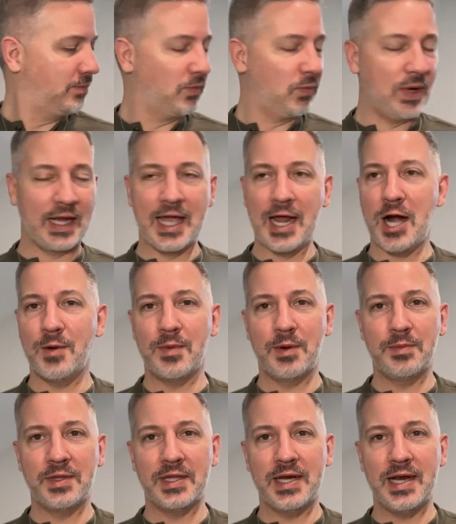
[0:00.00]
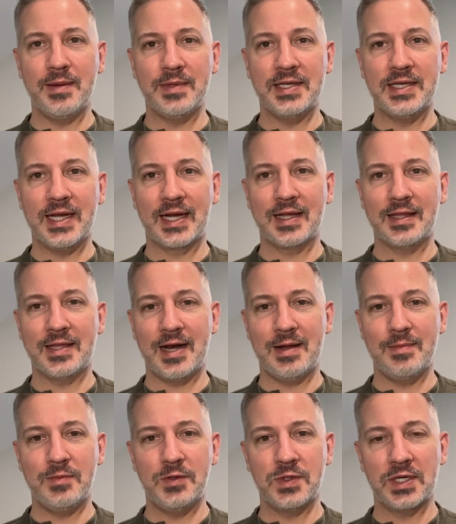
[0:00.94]
why can't I remember the name of the deck that
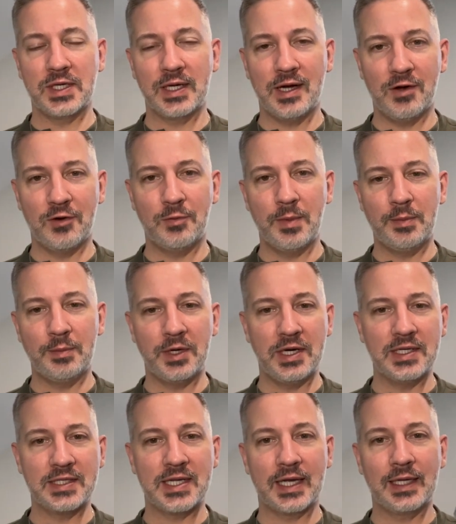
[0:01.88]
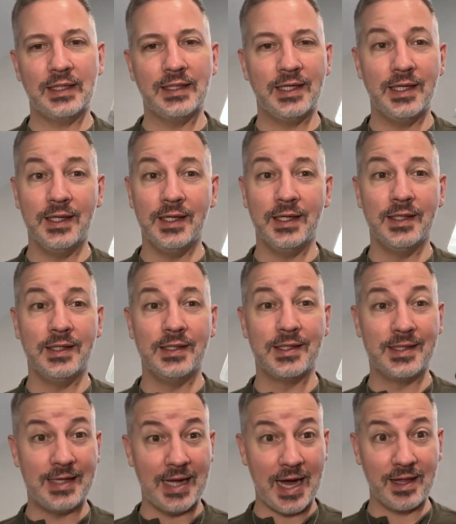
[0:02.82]
I'm using? I'll remember in a second,
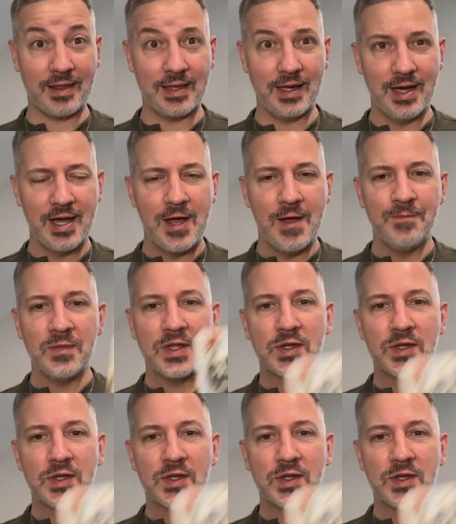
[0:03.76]
is death.